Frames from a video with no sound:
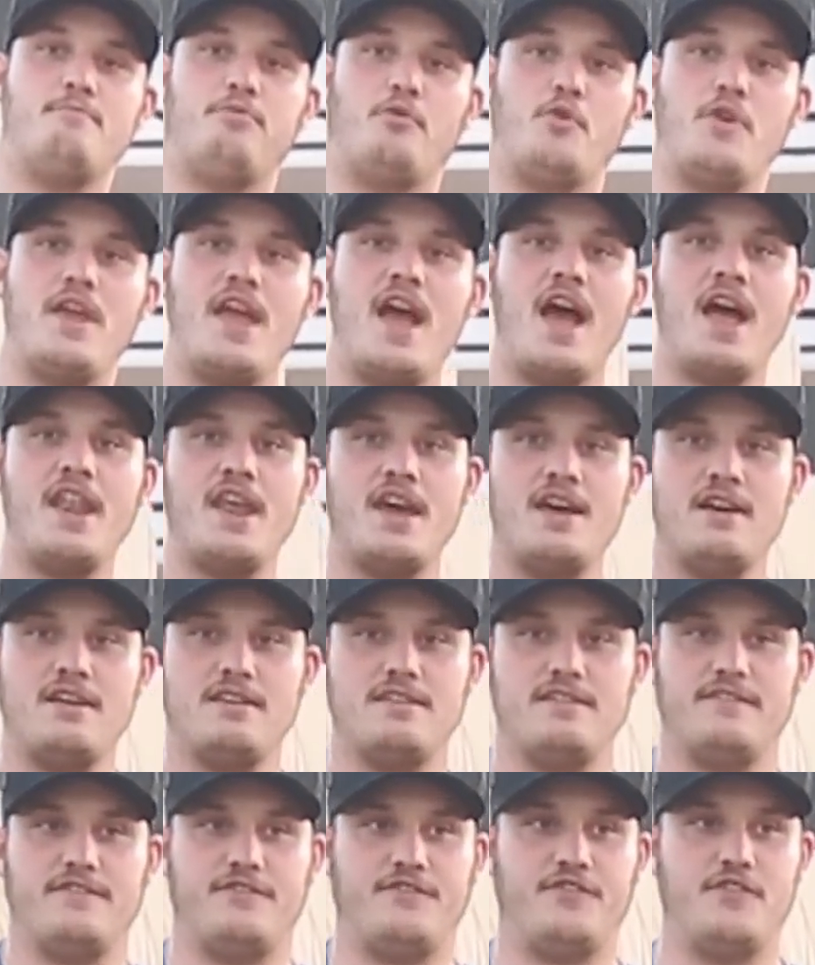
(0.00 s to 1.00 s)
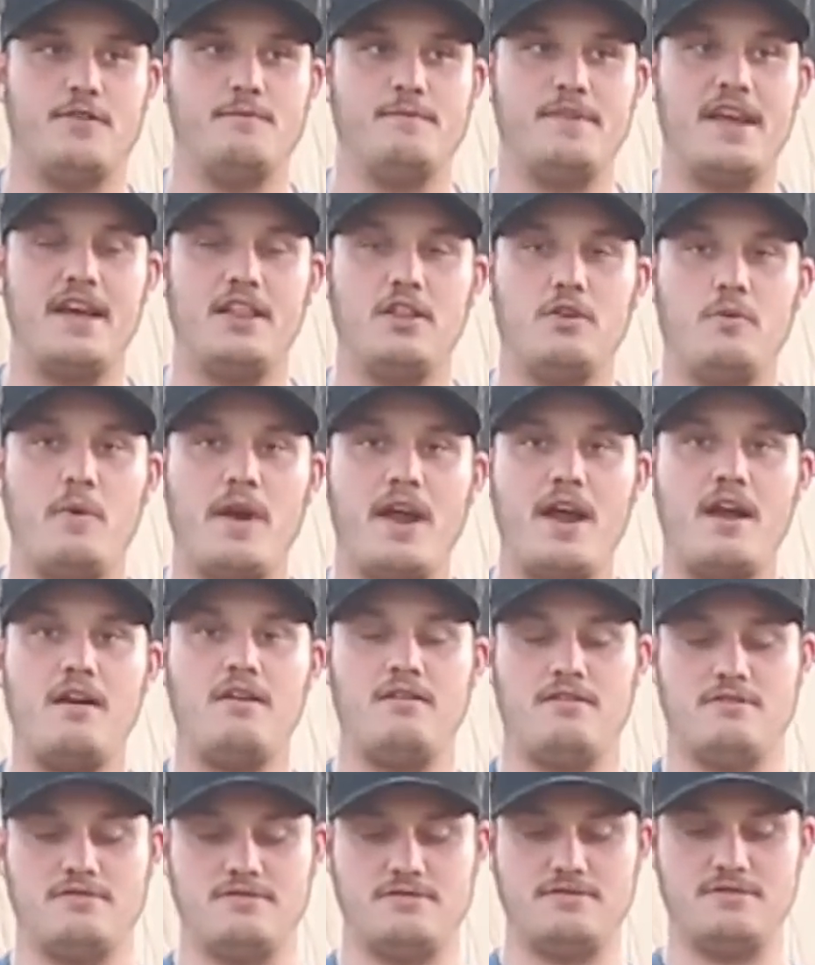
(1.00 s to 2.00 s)
Brianna from
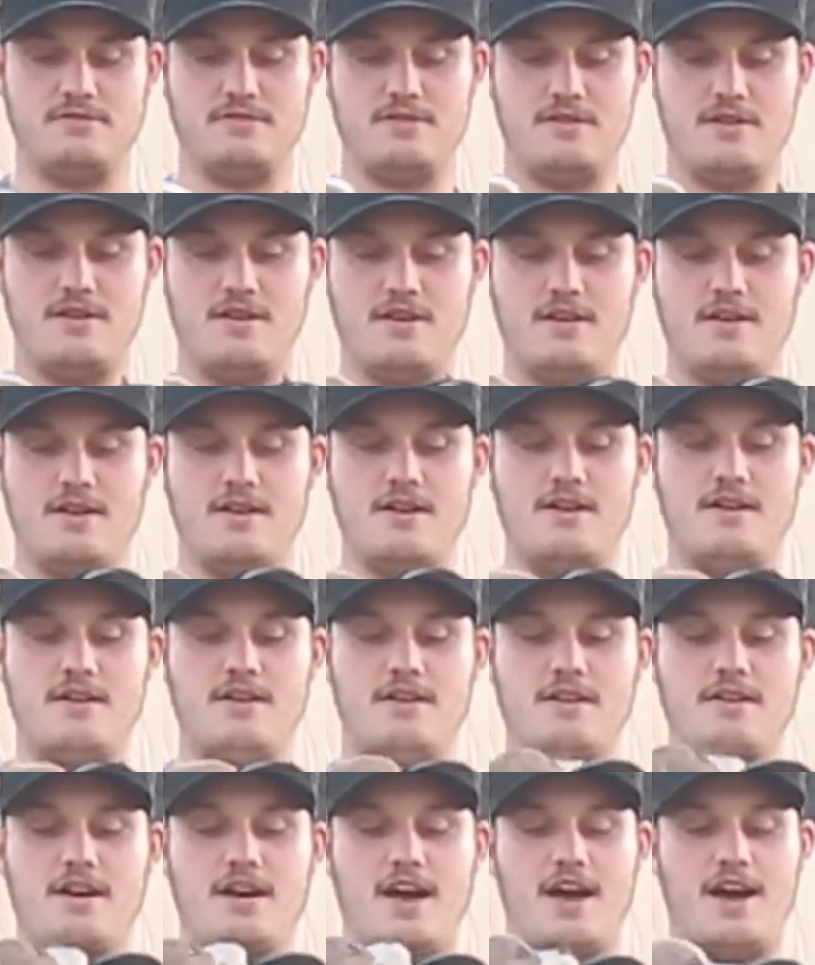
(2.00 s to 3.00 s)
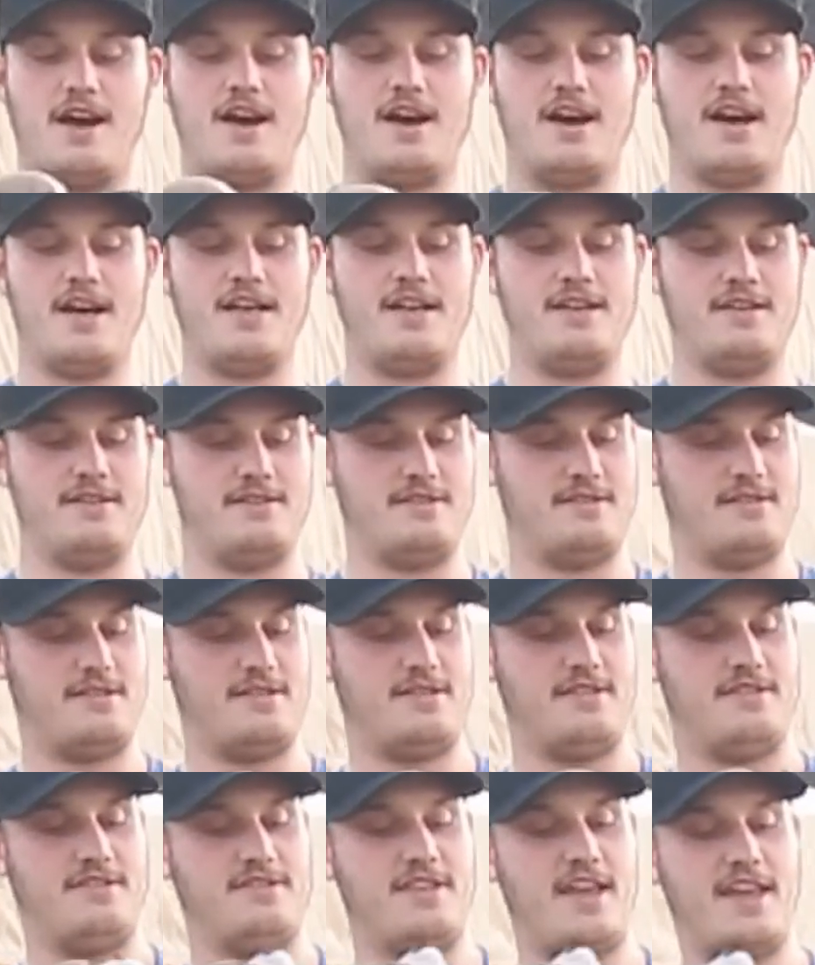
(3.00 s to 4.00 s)
Delaware. Uh,
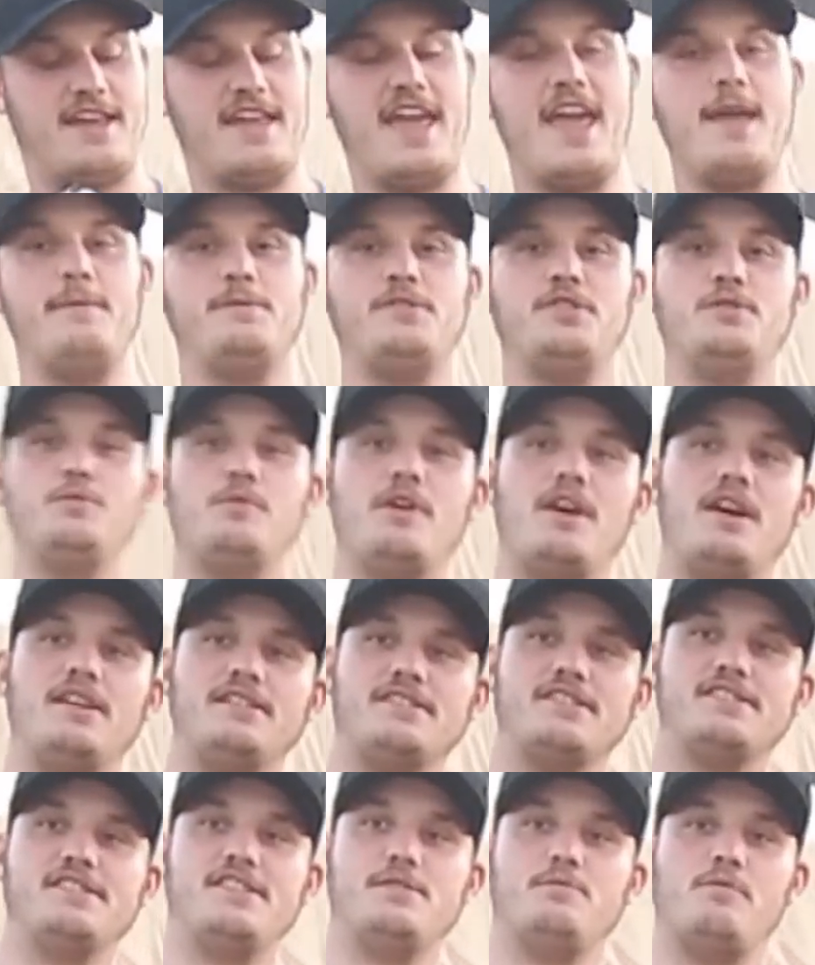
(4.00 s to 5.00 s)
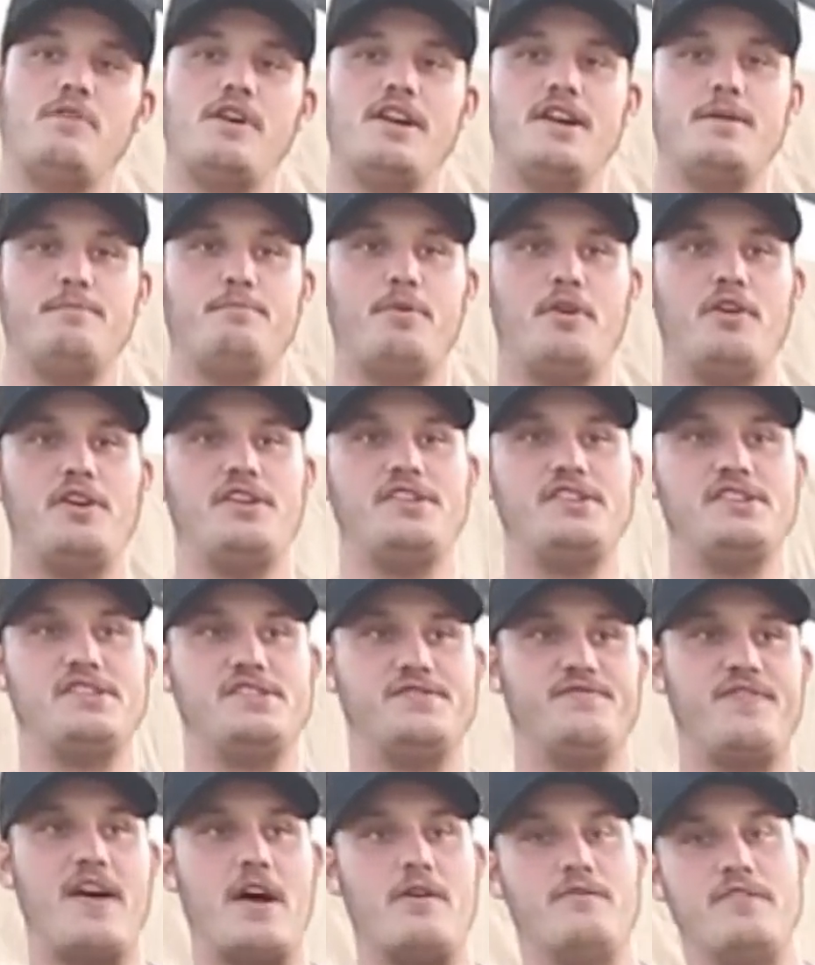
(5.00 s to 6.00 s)
they came to us because they wanted to purchase
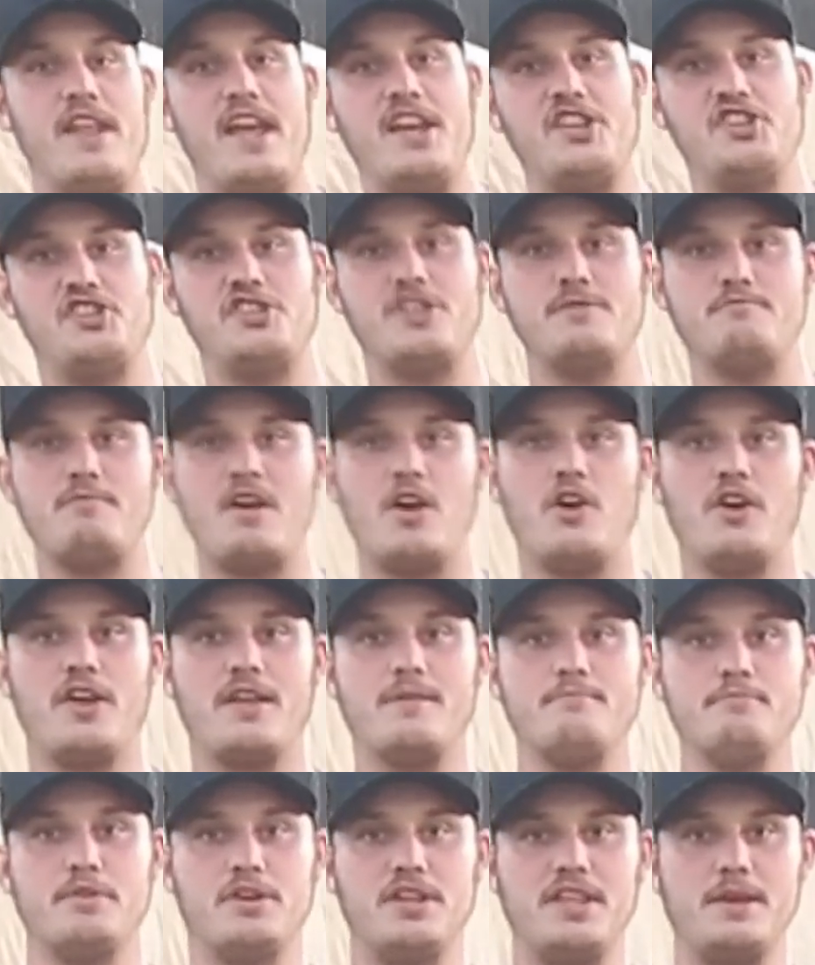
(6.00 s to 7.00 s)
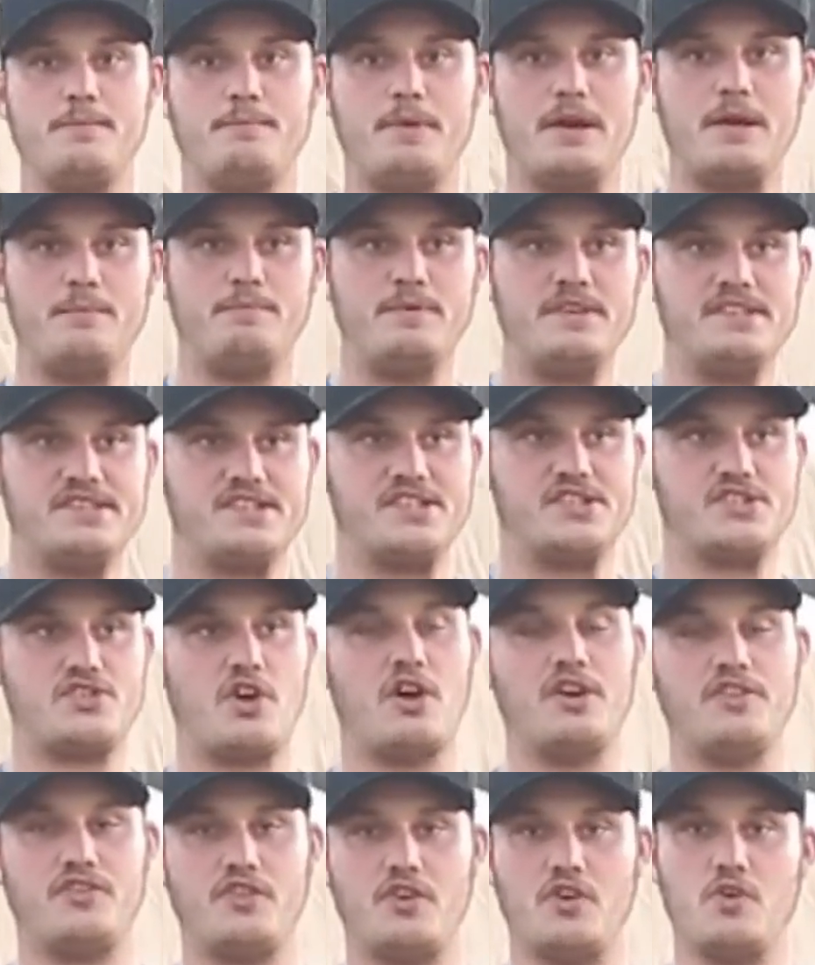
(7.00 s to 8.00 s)
Foundation American Bully Puppies to
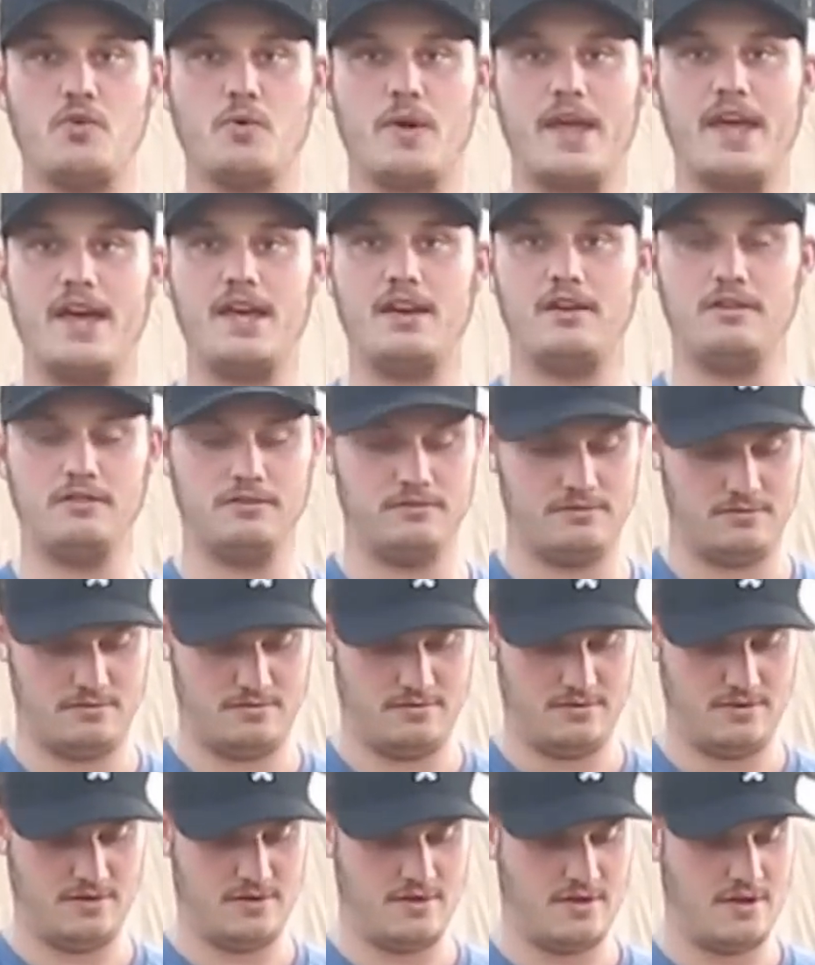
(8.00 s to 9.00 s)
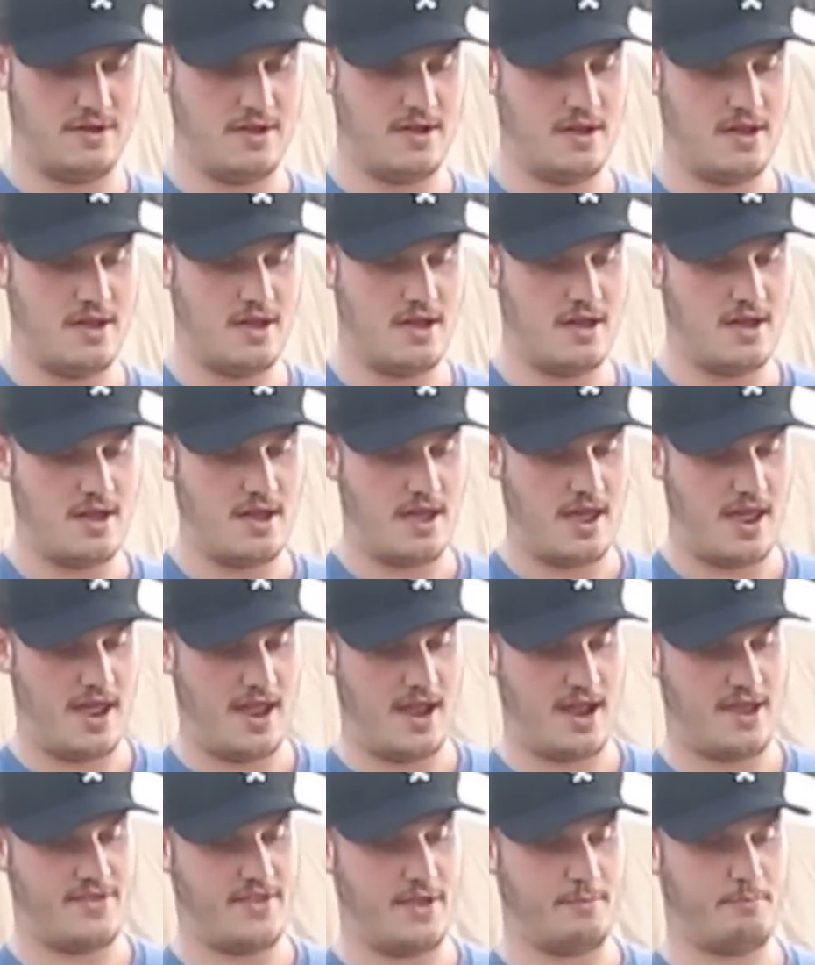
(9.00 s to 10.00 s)
start their own kennel.
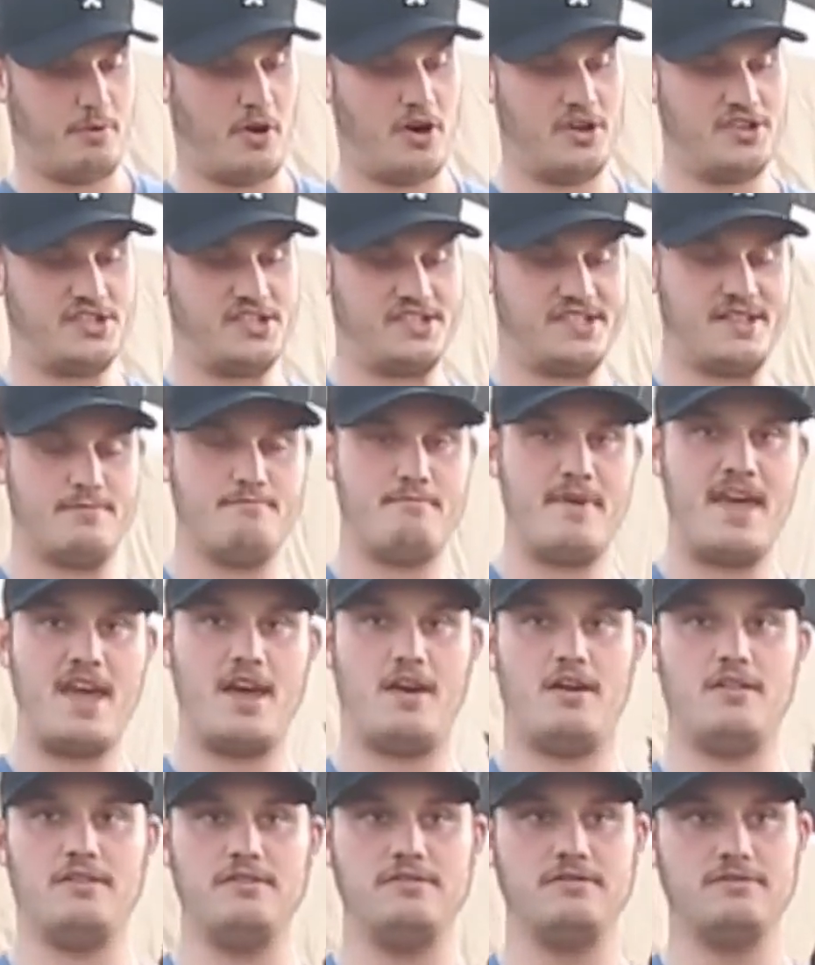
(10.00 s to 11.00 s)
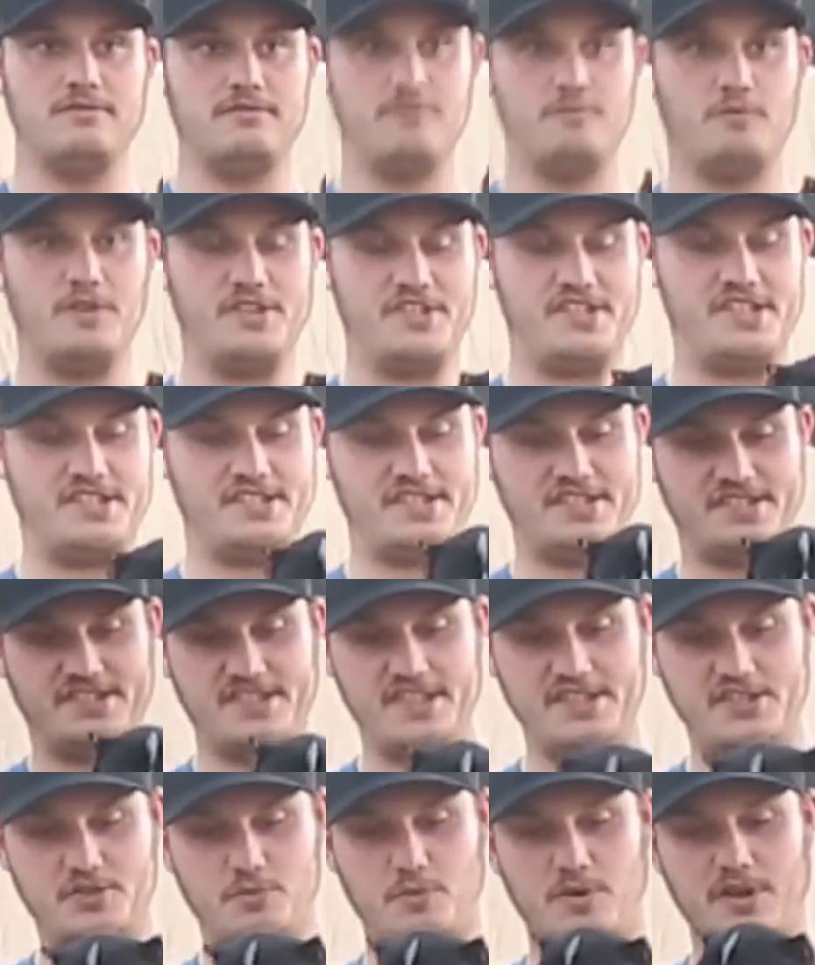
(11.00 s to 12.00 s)
And they purchased a male, which this is
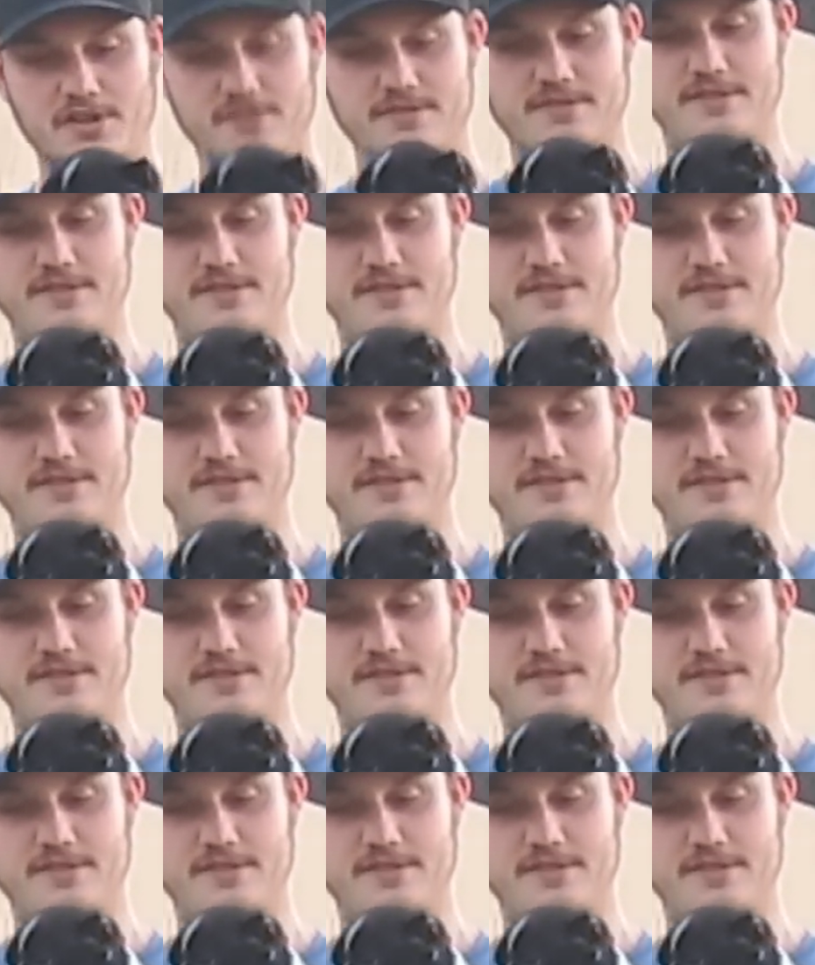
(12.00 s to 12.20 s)
this one.